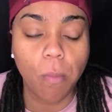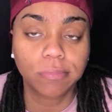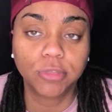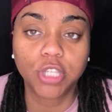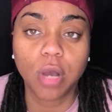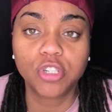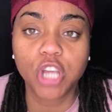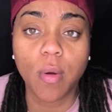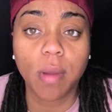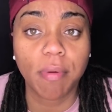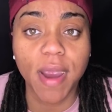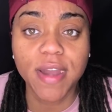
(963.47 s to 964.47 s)
JoJo
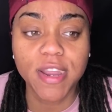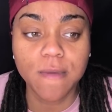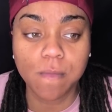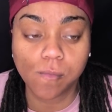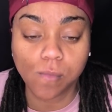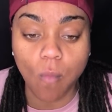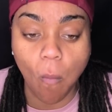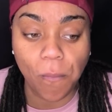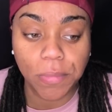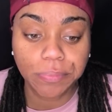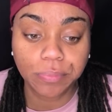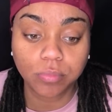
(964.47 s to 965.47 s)
and Brandy
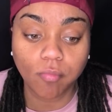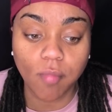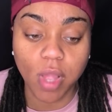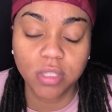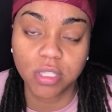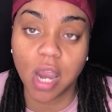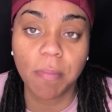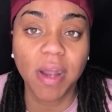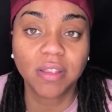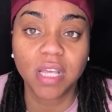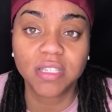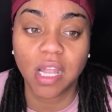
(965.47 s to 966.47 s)
to her
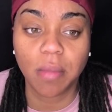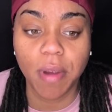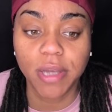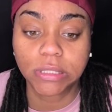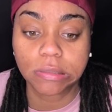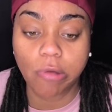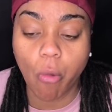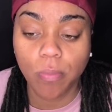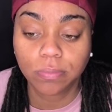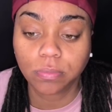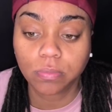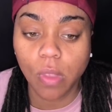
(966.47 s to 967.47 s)
birthday celebration.
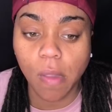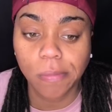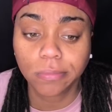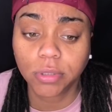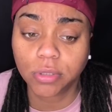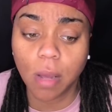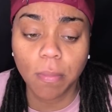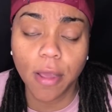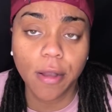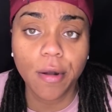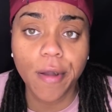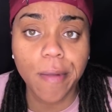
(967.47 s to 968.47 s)
So I'm
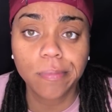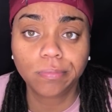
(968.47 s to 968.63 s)
like, okay,